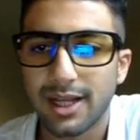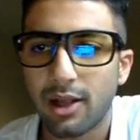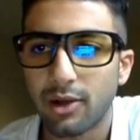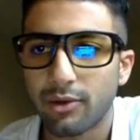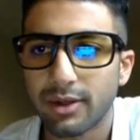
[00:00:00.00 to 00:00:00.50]

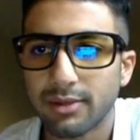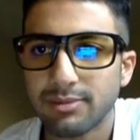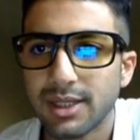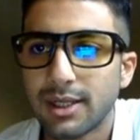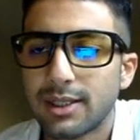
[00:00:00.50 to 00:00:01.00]

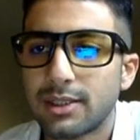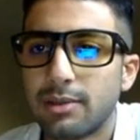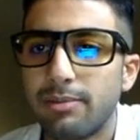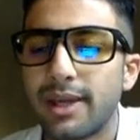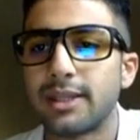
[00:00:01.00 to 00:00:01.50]
algorithms to
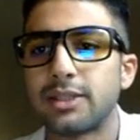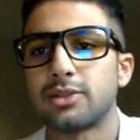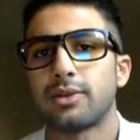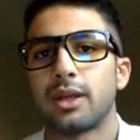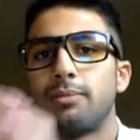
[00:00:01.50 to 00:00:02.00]
make it
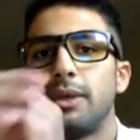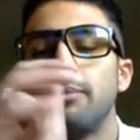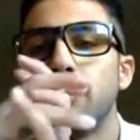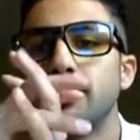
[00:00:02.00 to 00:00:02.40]
so that people